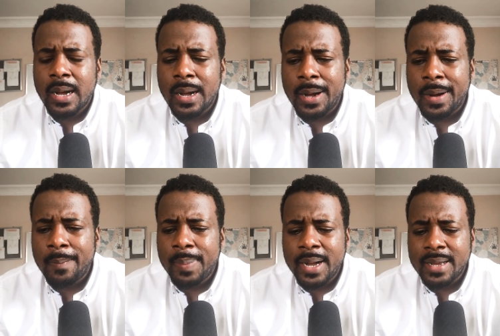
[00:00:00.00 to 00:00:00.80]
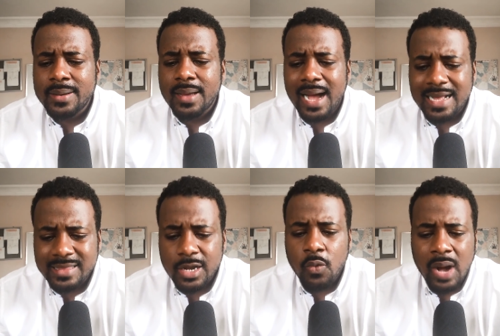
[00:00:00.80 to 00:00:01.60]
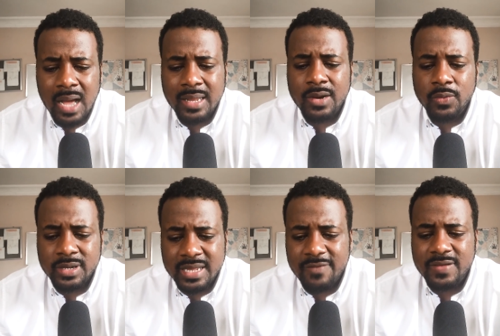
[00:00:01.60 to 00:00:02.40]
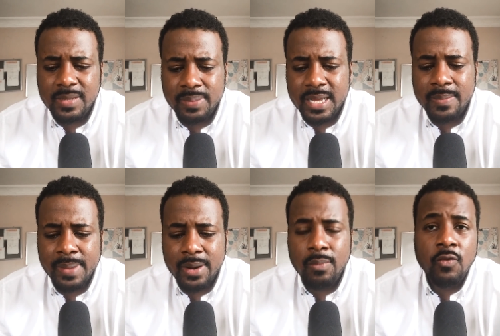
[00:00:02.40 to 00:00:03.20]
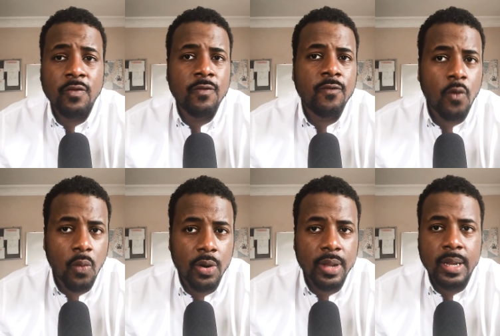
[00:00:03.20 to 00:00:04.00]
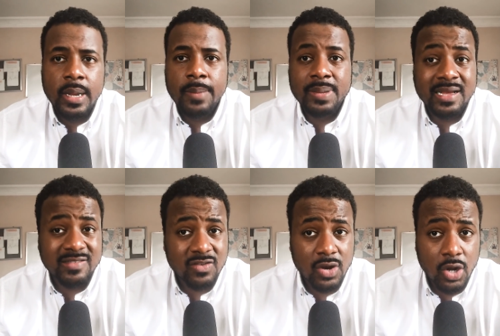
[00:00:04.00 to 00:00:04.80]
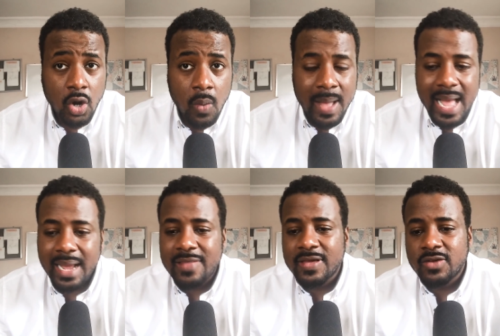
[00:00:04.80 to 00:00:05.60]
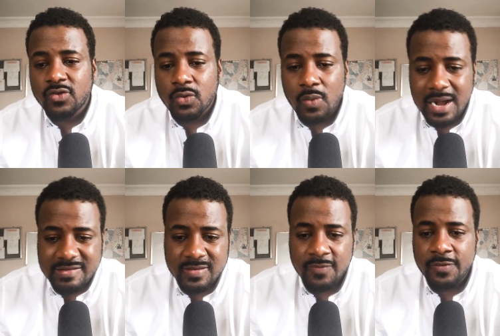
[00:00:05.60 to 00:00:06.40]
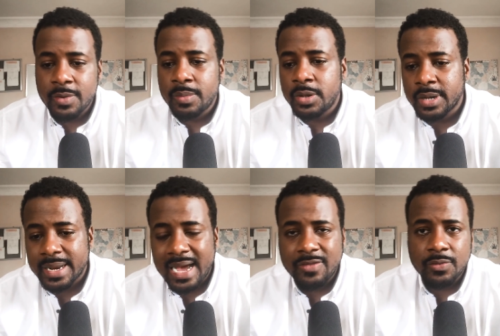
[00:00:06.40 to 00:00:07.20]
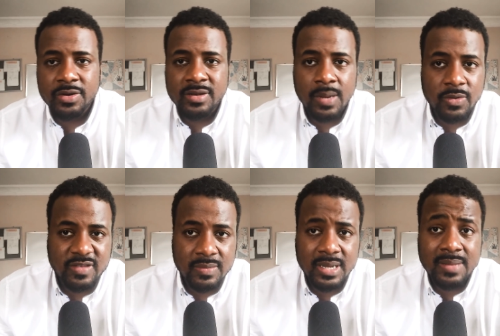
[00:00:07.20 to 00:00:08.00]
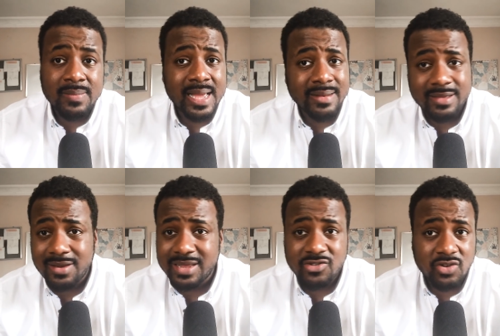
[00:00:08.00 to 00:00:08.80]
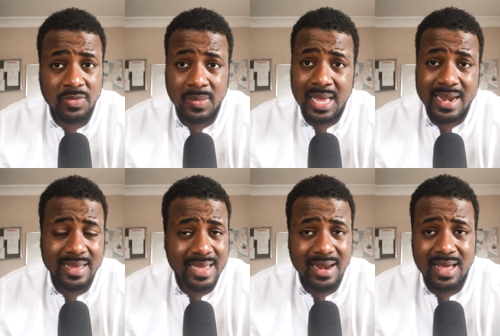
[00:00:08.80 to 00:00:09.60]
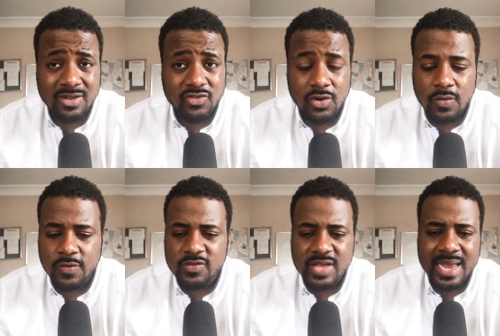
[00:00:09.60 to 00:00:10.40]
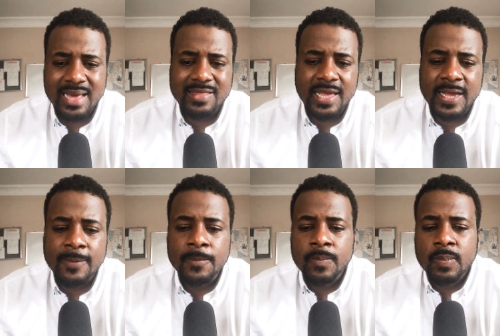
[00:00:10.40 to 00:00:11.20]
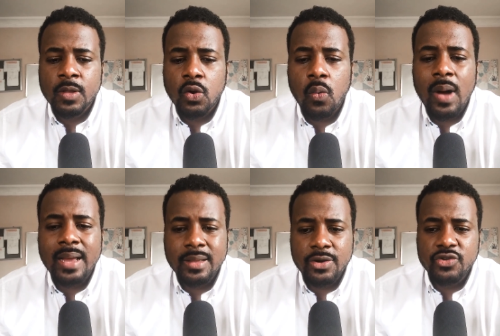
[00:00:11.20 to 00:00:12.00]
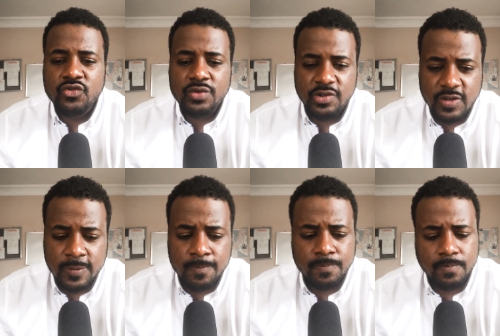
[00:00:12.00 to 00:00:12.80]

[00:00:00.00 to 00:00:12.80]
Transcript: but I think Kawhi Leonard would definitely play better moving forward, because he's going to go back. I think he's going to watch some film, look at how they were double-teaming him. And, you know, they stripped him a lot. They had a lot of turnovers. And I think Kawhi Leonard is reaching